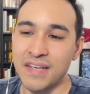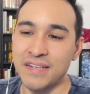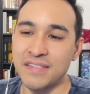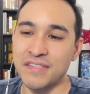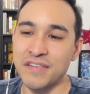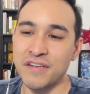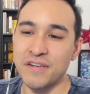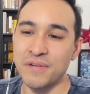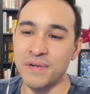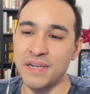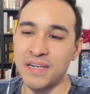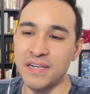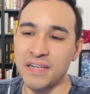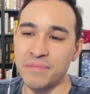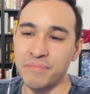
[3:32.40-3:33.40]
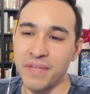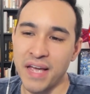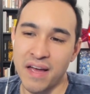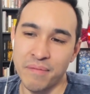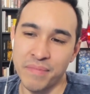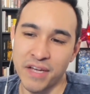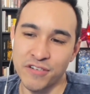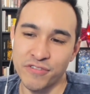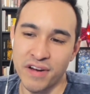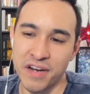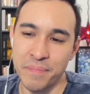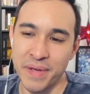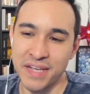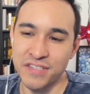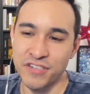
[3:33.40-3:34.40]
So, yeah, I'm not trying to
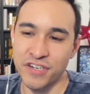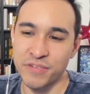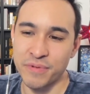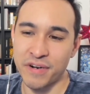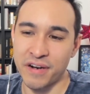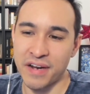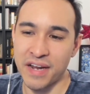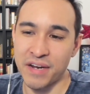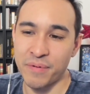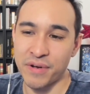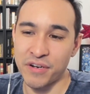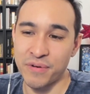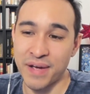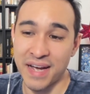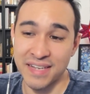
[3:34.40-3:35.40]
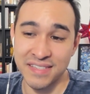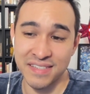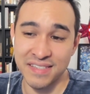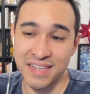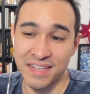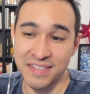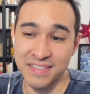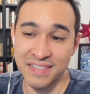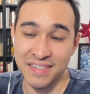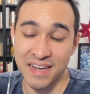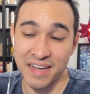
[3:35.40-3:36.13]
pass judgment on anyone who has a Salandit.